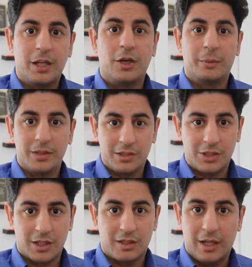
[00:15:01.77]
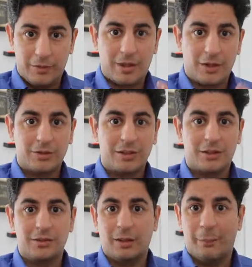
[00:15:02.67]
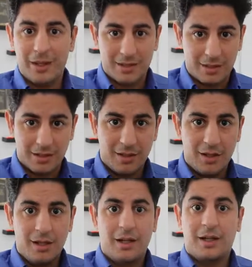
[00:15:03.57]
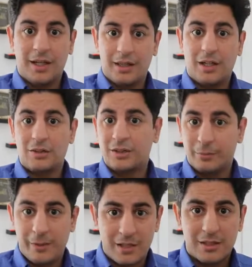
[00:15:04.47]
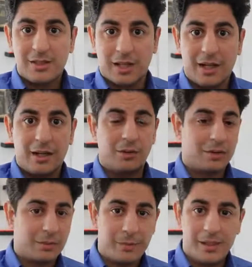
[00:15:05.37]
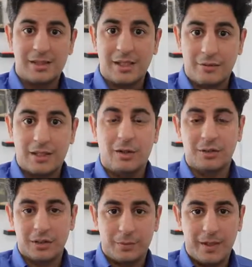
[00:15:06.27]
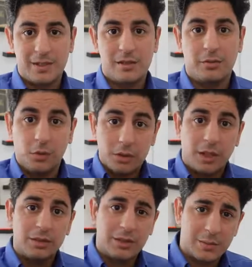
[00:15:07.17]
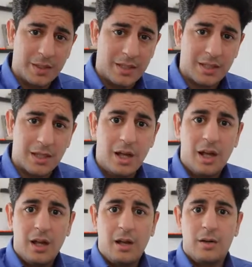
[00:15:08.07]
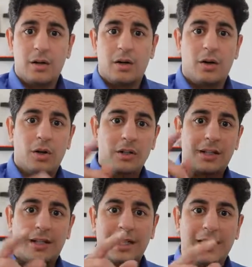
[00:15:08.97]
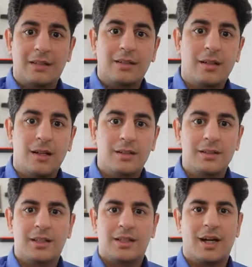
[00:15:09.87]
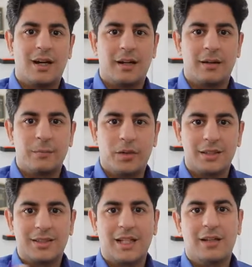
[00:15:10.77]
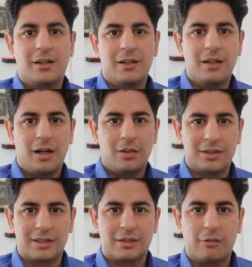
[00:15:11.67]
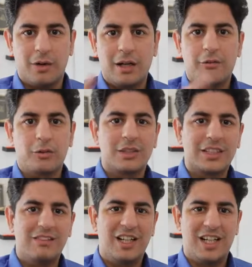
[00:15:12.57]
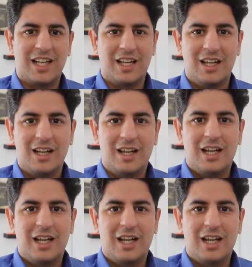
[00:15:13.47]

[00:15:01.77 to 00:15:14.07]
in your birth chart. 11th house is the best, 10th house is best, second house is best, 7th house is best, fourth house is best. All the Kendra Sthan, the central houses, 1, 4, 7, 10.